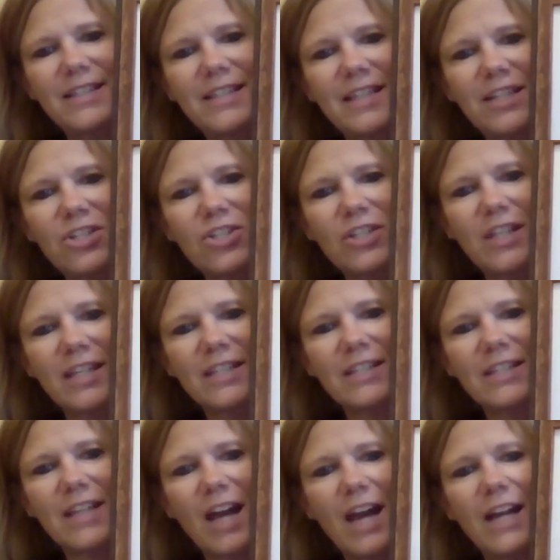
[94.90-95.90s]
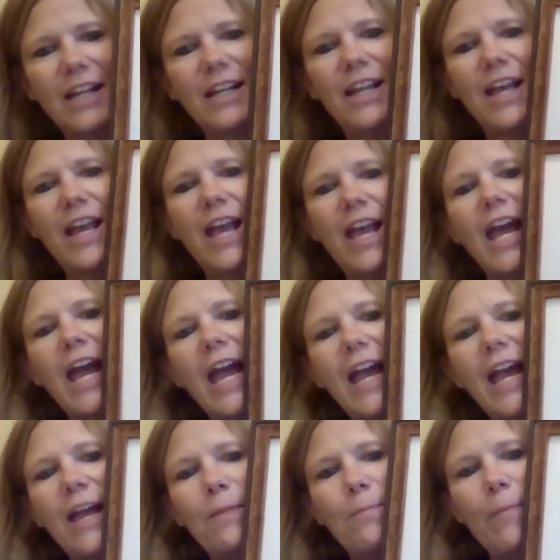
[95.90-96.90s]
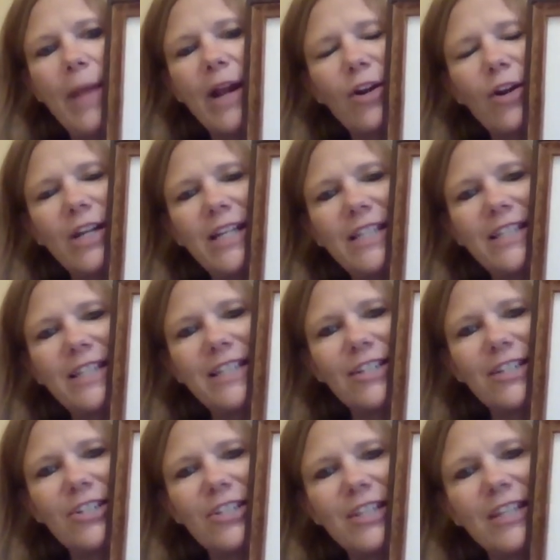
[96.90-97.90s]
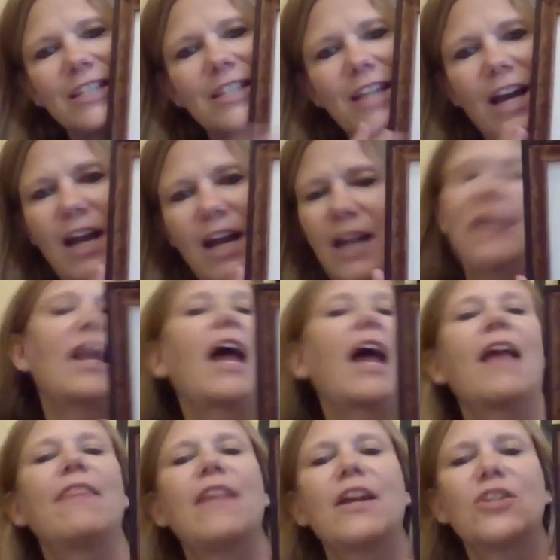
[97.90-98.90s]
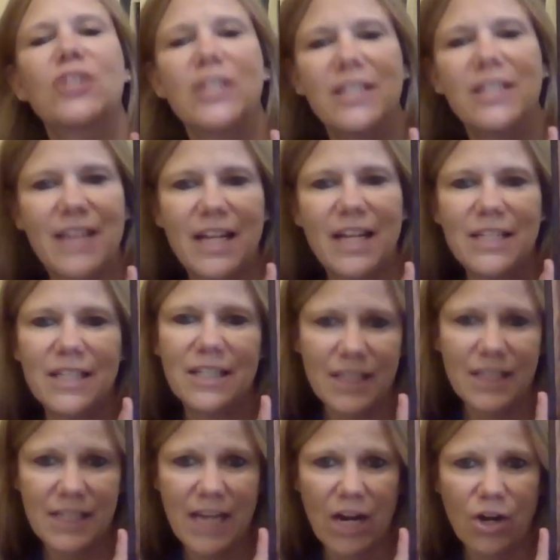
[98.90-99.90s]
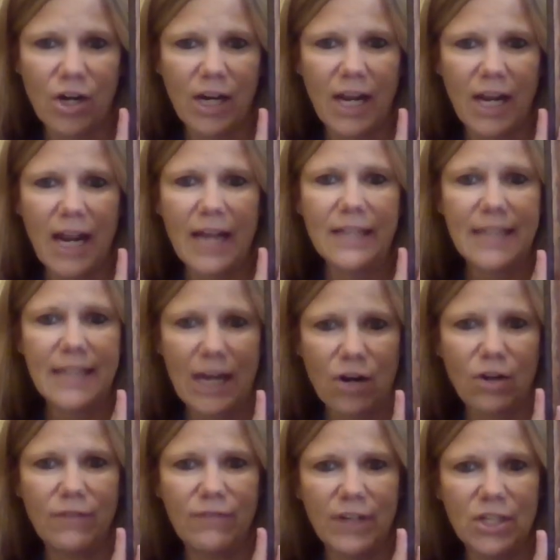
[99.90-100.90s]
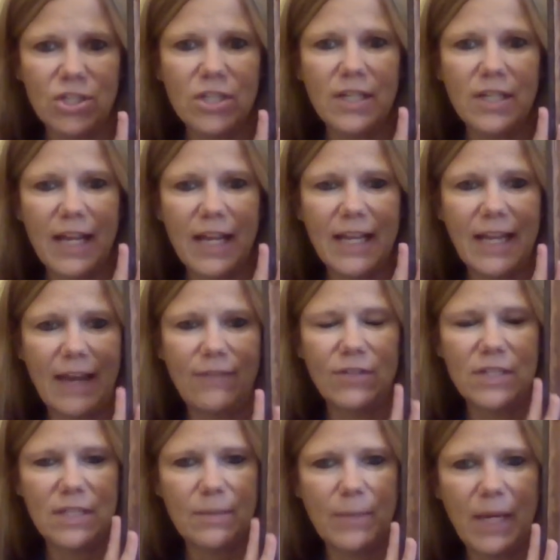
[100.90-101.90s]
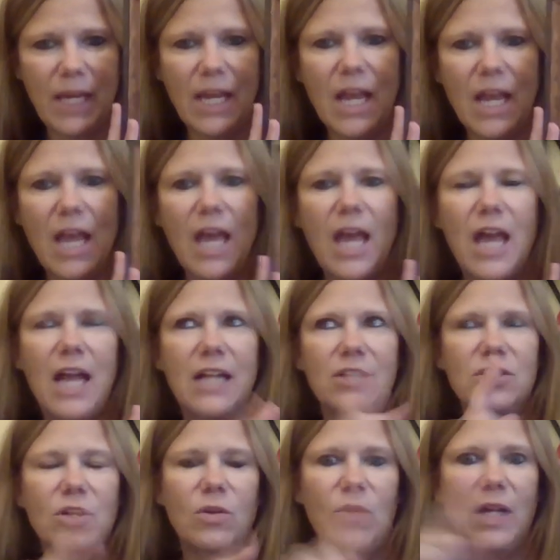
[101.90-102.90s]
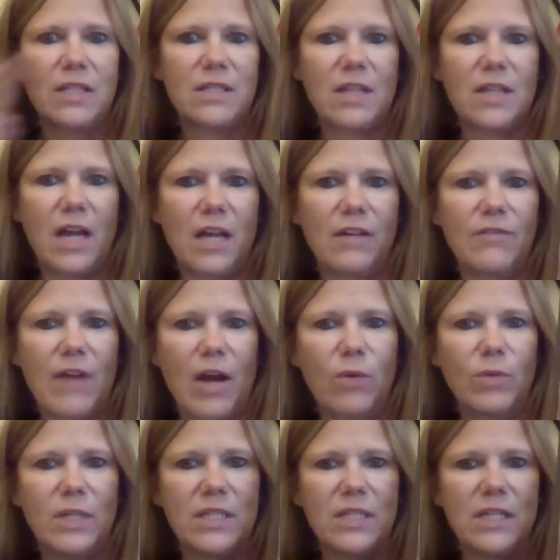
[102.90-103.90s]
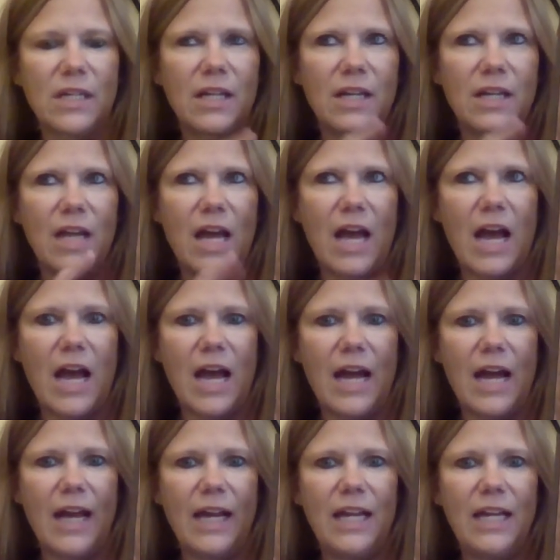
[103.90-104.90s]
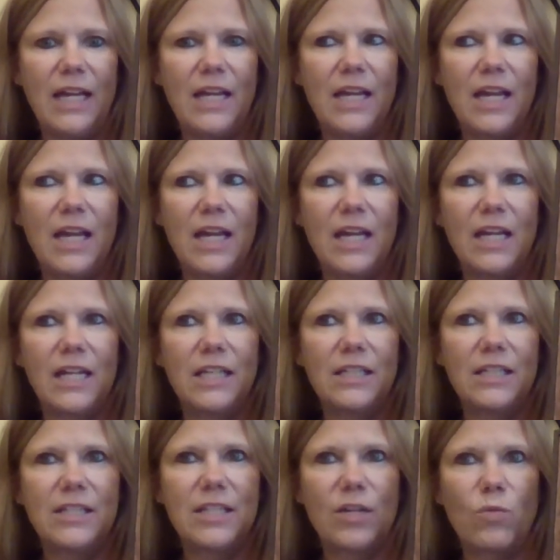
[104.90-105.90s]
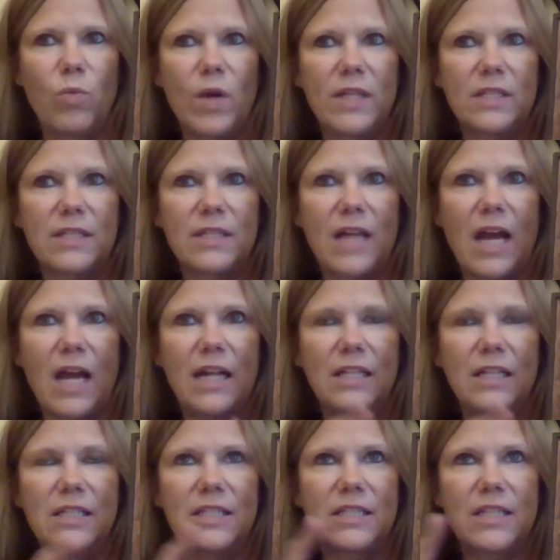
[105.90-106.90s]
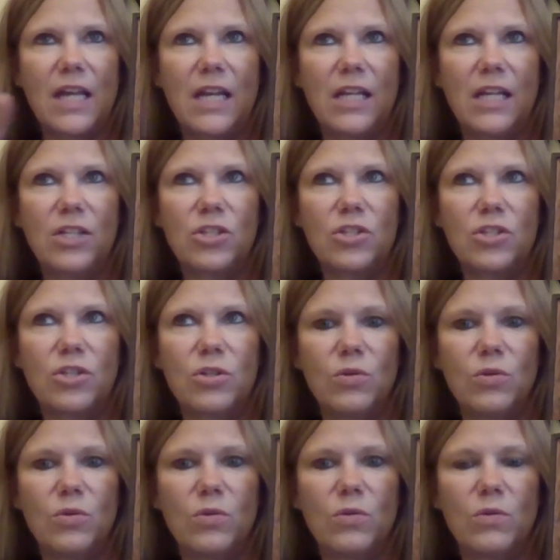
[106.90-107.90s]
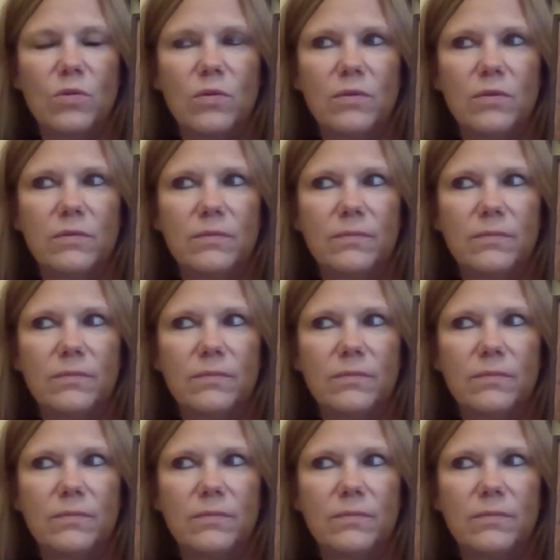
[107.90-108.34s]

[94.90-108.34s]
stitched this side and Mary stitched this side and then she sent it to Terry and Terry finished it and gave it to me. And so that's kind of how we did it. I did one side, sent it to